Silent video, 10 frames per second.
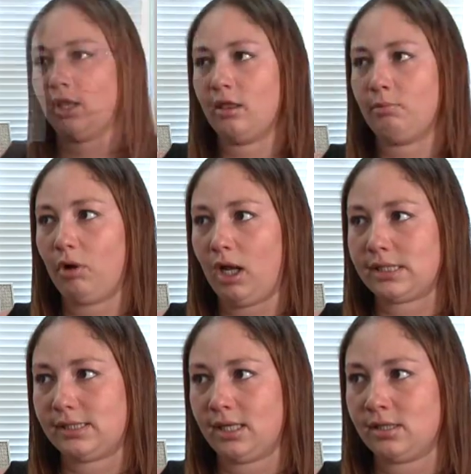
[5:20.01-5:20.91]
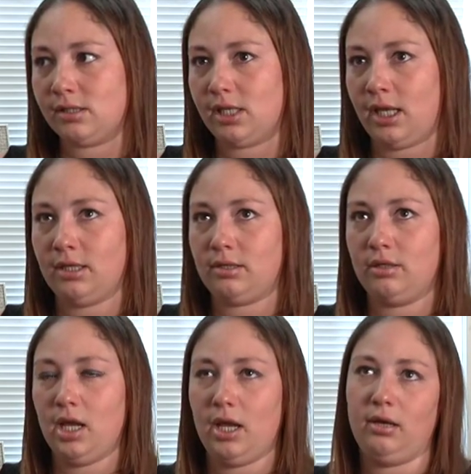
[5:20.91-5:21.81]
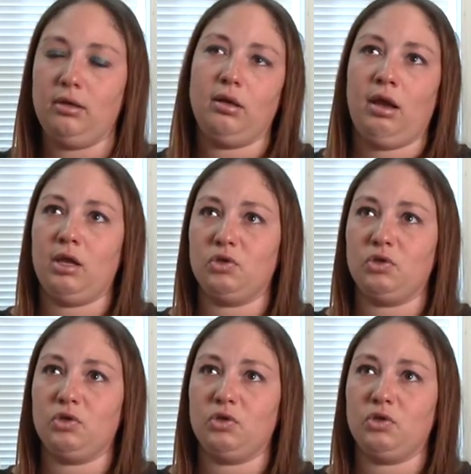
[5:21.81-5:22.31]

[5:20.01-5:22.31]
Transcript: In the process, I